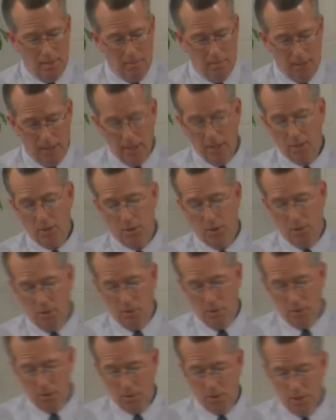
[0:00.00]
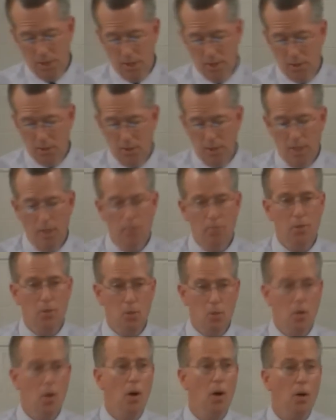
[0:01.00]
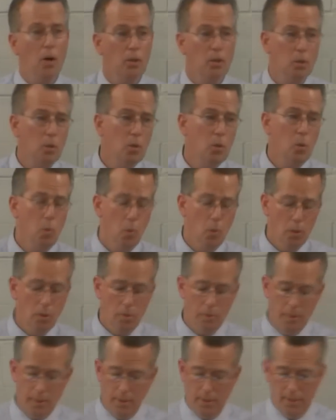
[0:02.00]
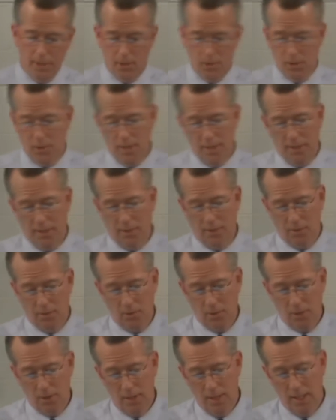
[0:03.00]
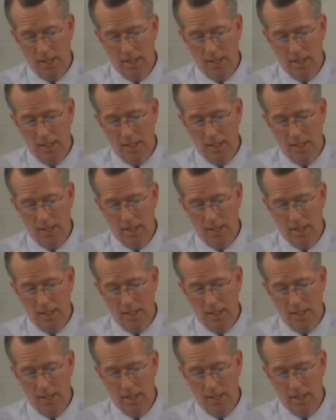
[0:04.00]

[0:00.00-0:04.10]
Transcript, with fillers: because the Lord says, If you are lukewarm in these things,